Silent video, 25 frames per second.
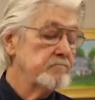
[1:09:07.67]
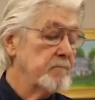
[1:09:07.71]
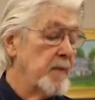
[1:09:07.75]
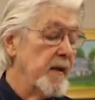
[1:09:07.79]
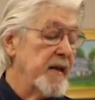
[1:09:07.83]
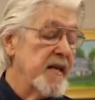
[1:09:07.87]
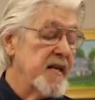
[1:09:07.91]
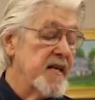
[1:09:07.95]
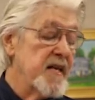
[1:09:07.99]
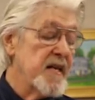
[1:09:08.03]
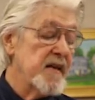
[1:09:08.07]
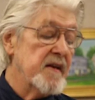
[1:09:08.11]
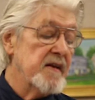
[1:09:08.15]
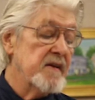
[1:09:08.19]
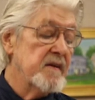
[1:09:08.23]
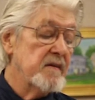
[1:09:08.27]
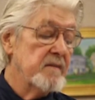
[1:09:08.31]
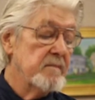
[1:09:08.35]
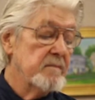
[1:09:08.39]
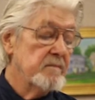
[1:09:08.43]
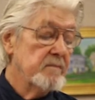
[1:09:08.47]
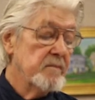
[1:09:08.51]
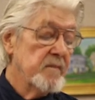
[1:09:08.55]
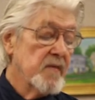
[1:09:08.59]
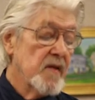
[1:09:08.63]
But he didn't.
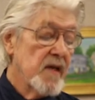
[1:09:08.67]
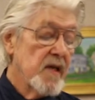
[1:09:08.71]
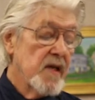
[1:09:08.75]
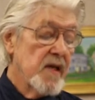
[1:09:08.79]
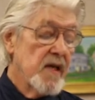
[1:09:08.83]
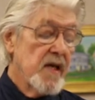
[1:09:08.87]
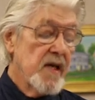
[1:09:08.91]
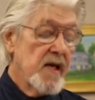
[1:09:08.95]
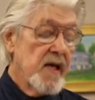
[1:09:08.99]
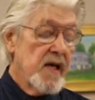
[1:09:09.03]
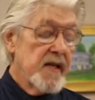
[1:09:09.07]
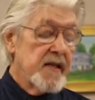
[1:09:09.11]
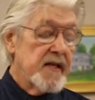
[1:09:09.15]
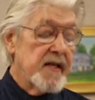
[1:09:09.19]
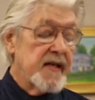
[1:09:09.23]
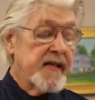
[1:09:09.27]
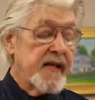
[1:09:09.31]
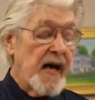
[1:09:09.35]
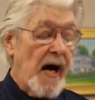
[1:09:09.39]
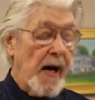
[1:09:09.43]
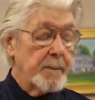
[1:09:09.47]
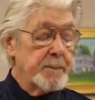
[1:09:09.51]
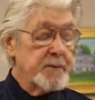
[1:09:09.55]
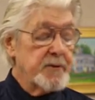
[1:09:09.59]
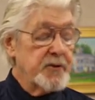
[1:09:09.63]
The
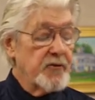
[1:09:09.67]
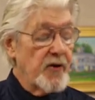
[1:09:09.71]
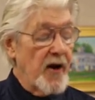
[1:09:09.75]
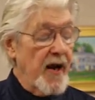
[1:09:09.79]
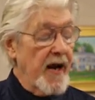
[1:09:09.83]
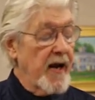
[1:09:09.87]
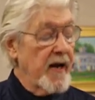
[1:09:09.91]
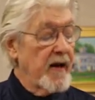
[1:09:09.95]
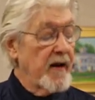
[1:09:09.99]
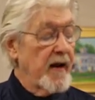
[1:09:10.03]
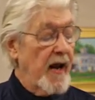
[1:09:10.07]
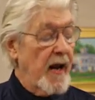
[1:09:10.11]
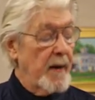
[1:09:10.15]
top strand